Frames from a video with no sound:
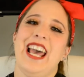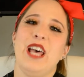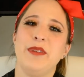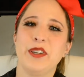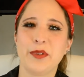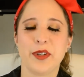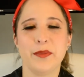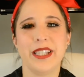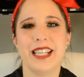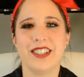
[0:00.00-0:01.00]
I make
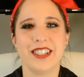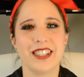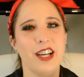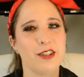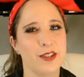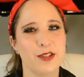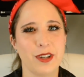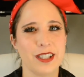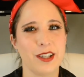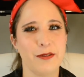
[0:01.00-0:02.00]
recommendations. I also
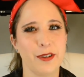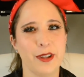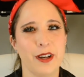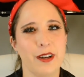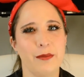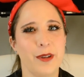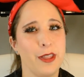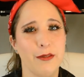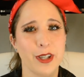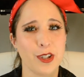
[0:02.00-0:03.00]
dress up for the
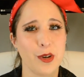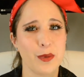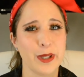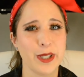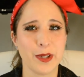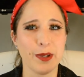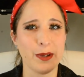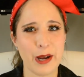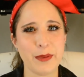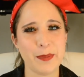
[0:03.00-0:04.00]
month of October. So
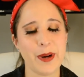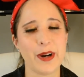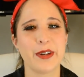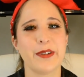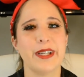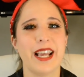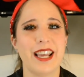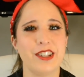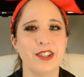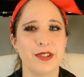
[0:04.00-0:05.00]
grab your popcorn
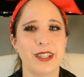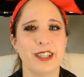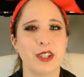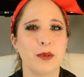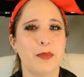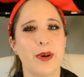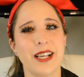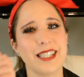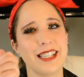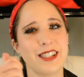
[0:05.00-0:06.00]
and your drinks.
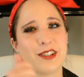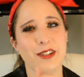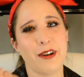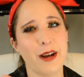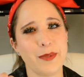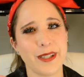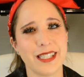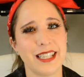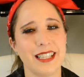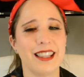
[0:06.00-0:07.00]
Press the subscribe
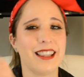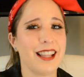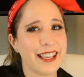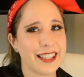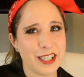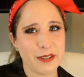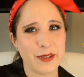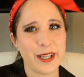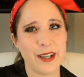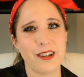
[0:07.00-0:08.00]
button. Like this
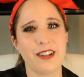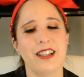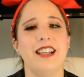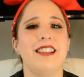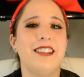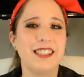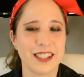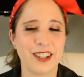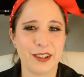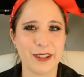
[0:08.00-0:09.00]
video. And let's
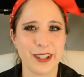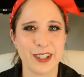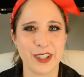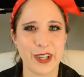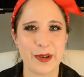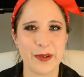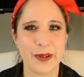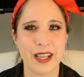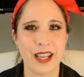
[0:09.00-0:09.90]
start with the show.